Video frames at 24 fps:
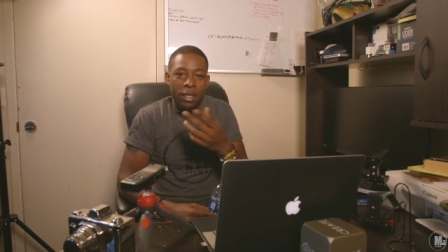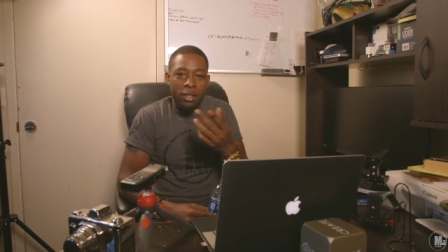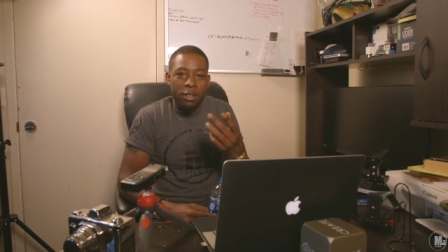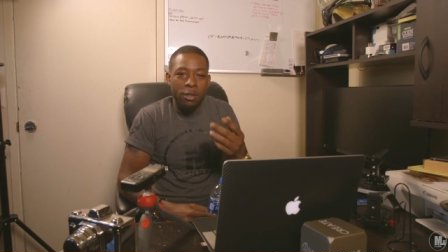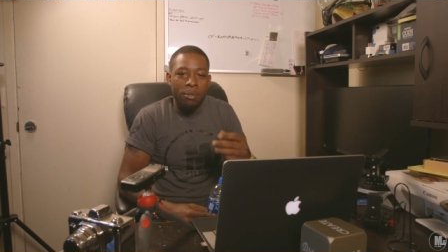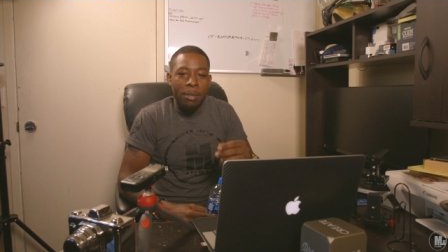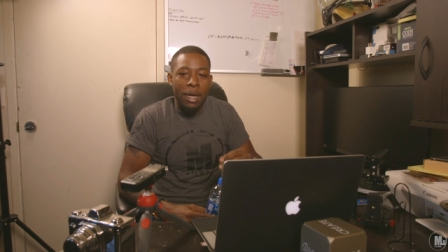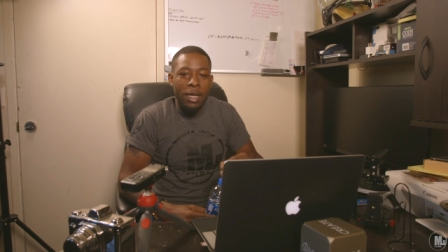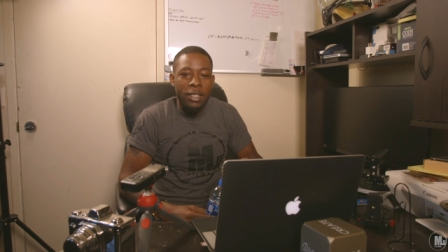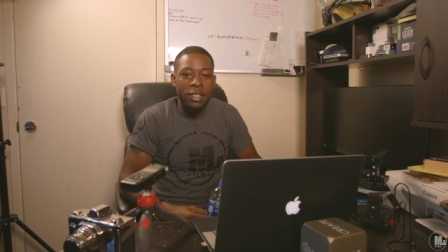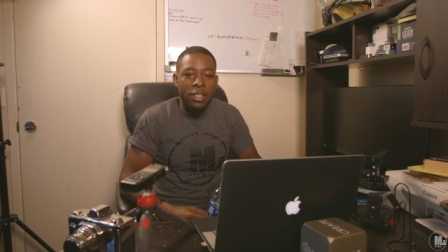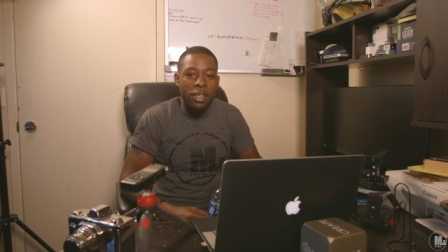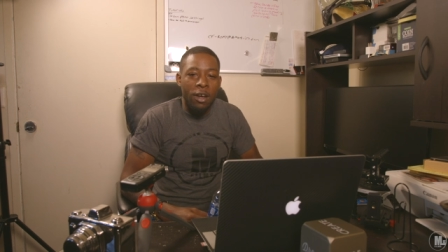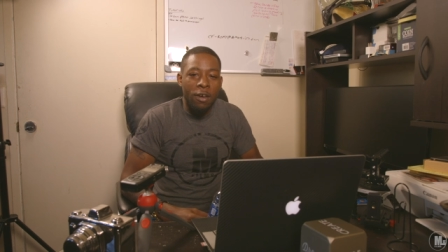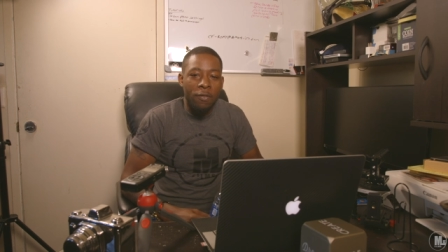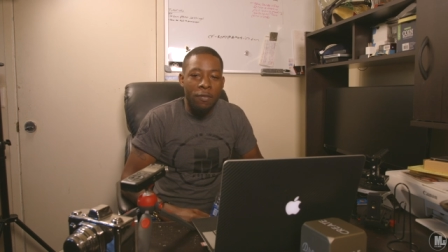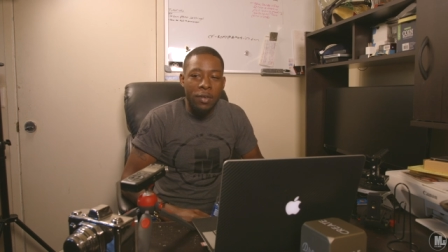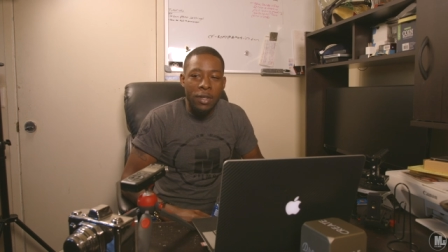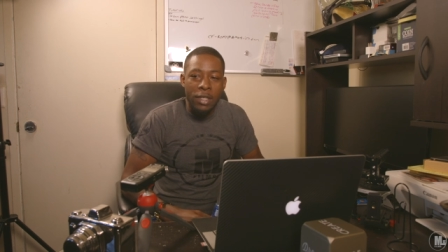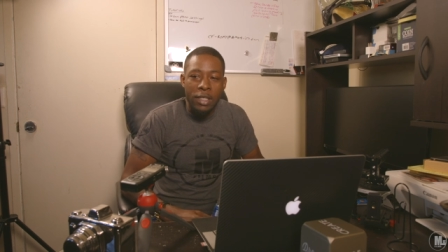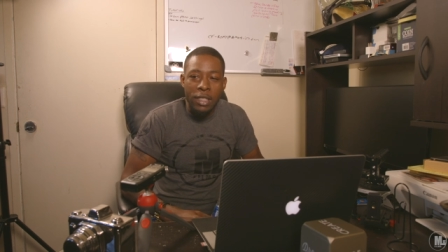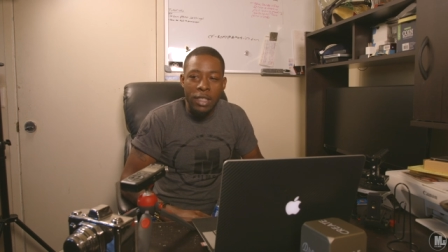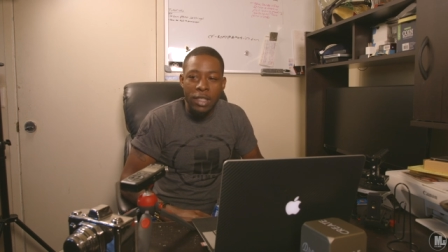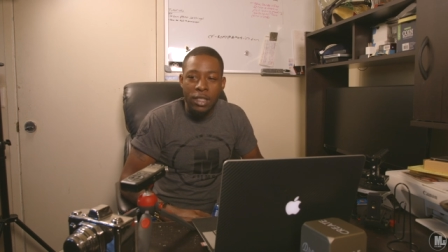to myself
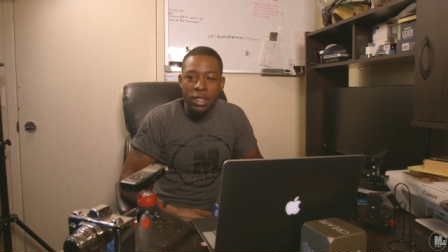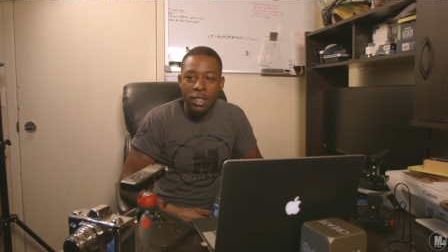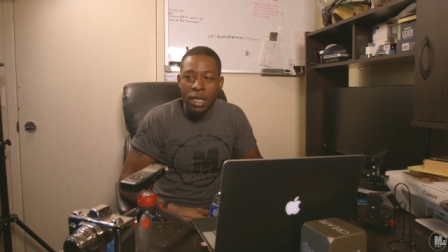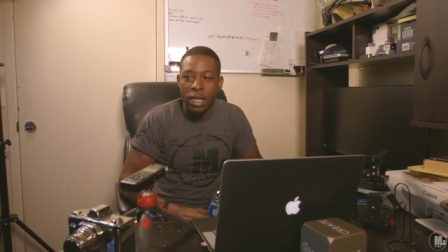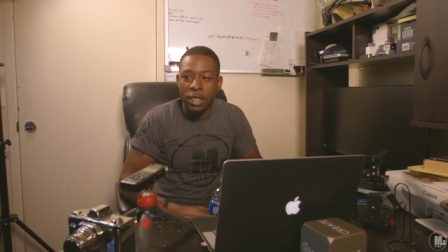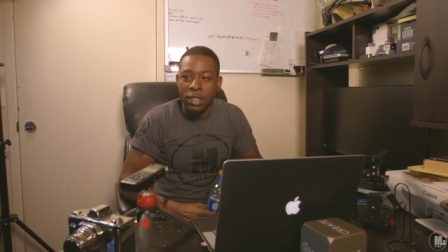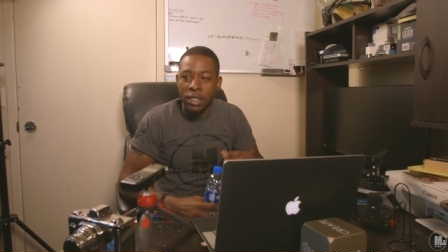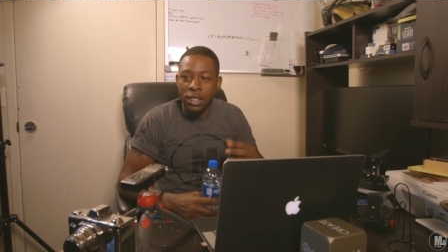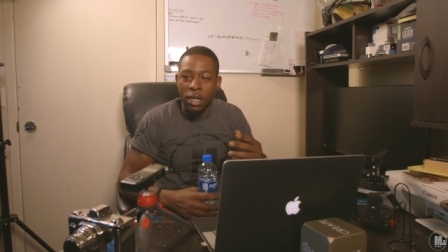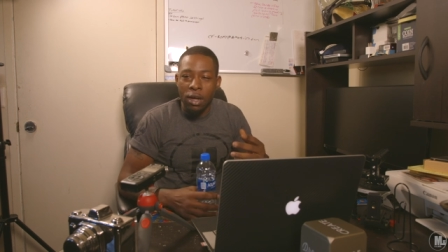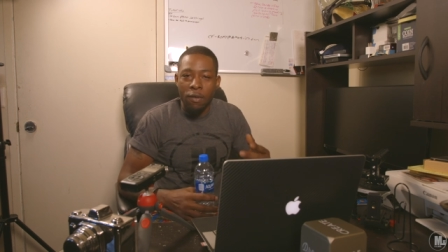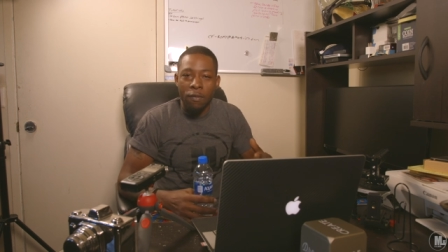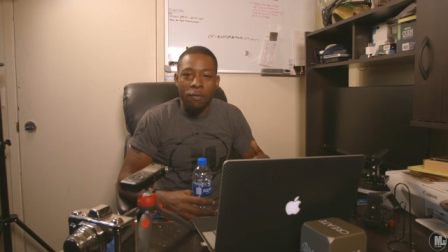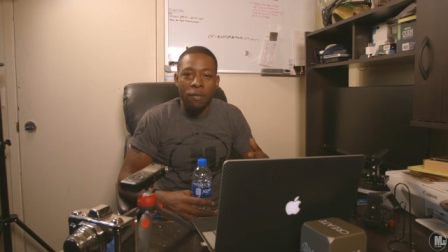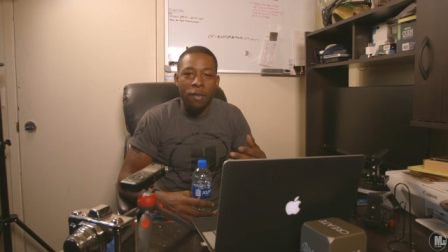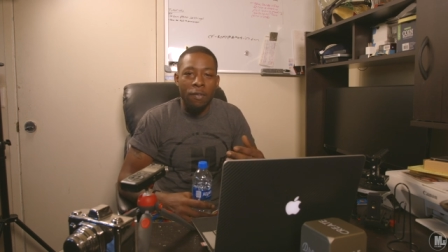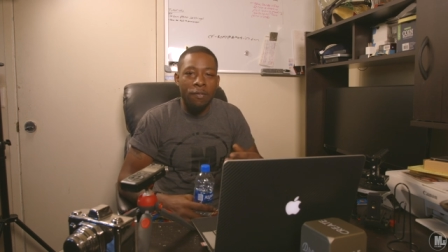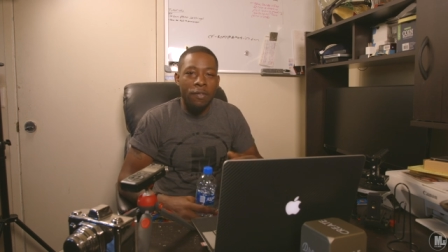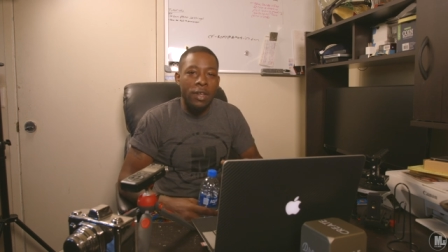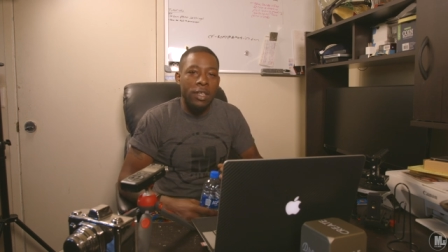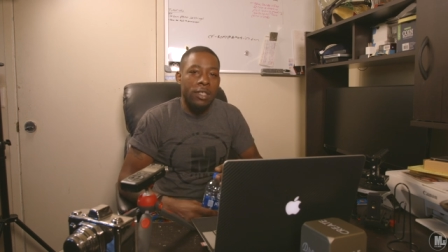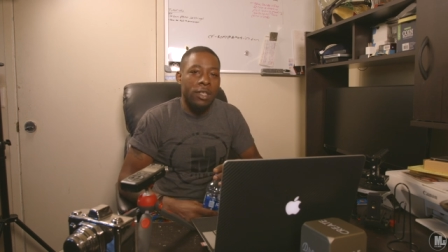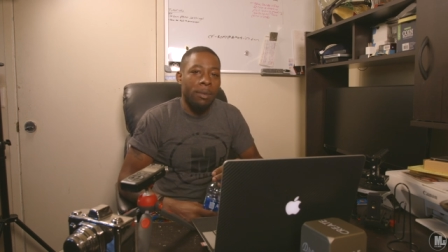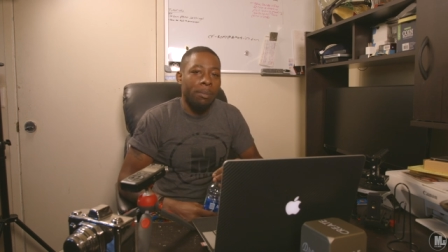and just a
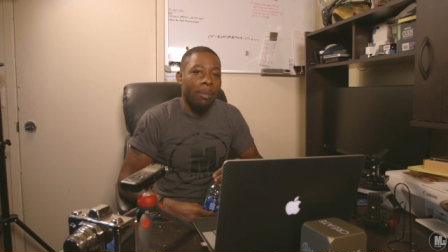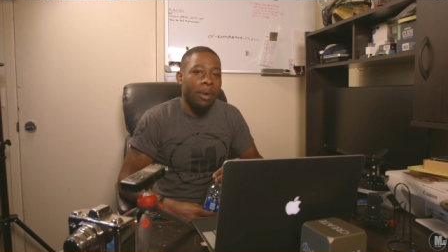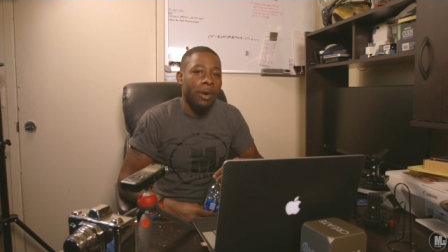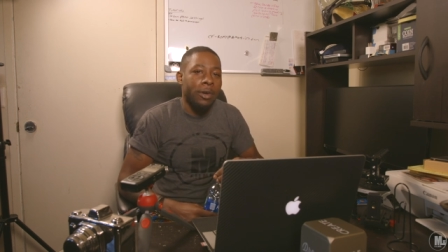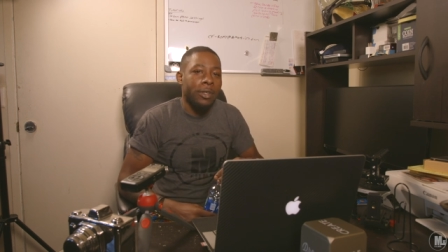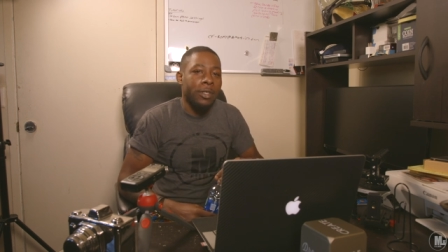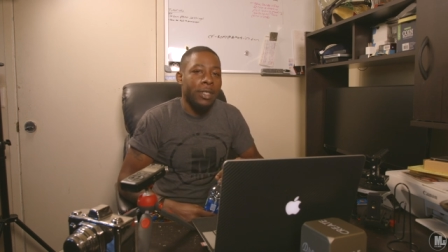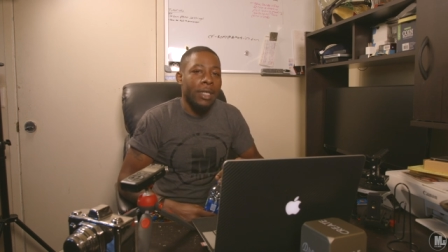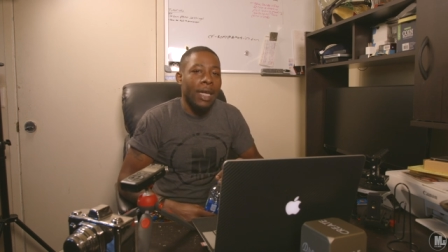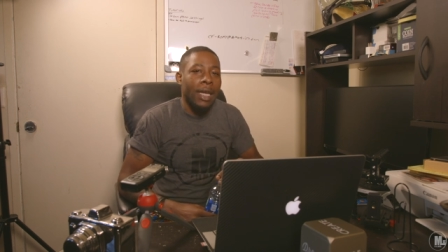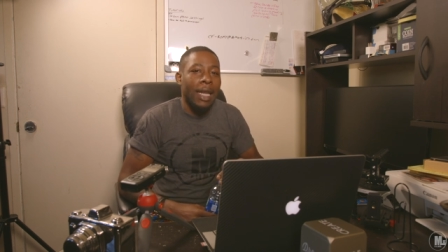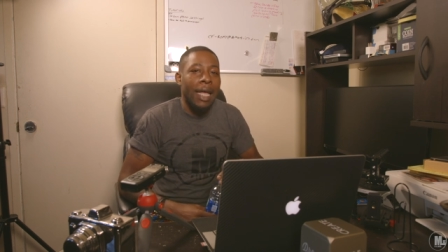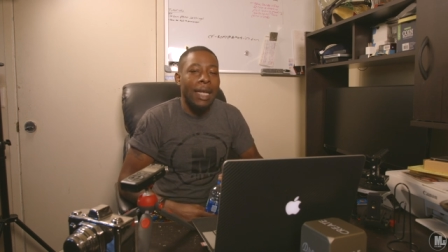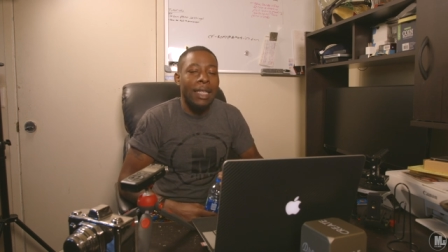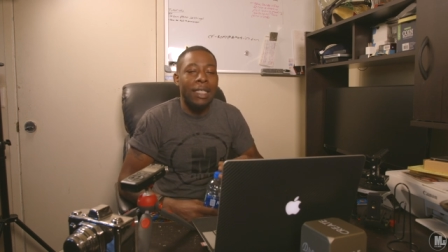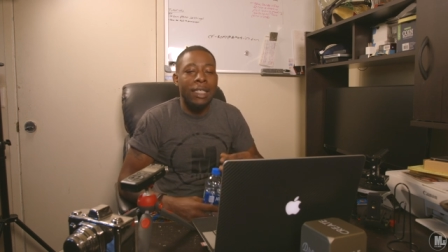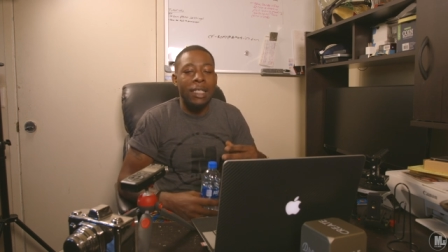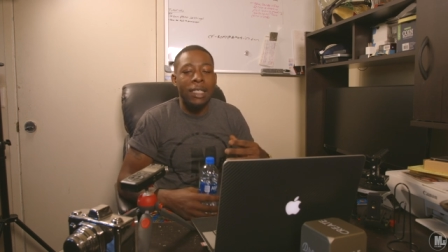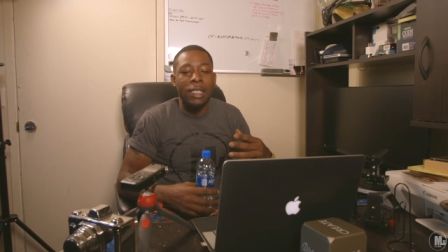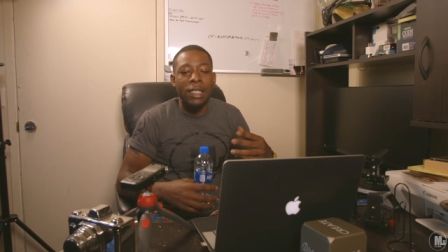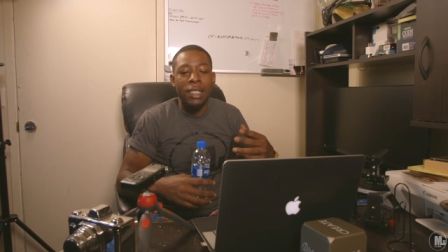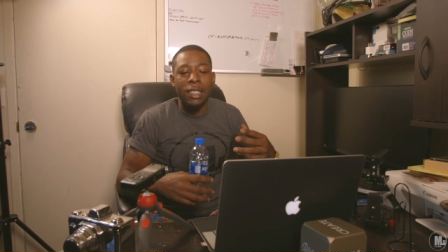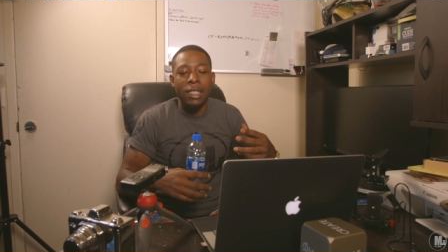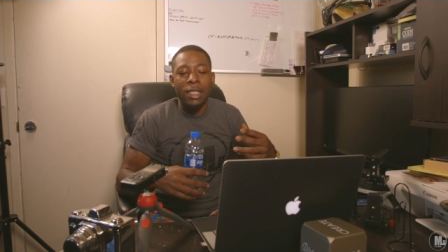self-efficient person, I like
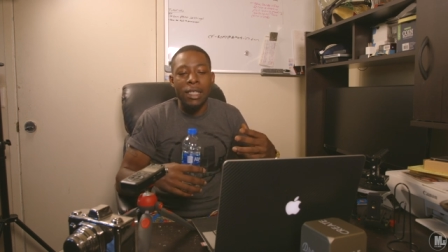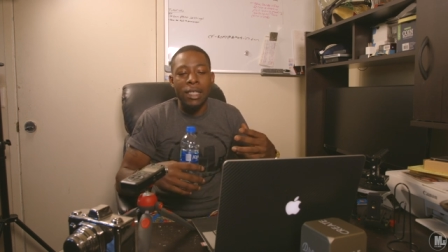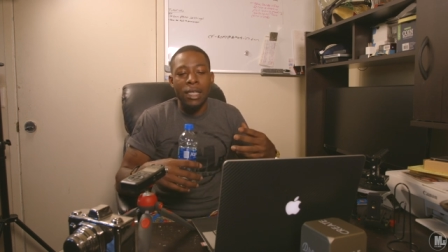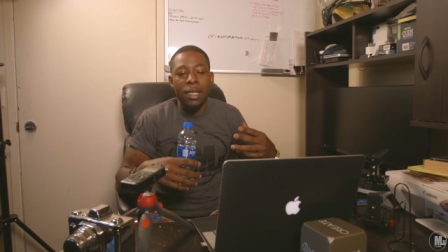to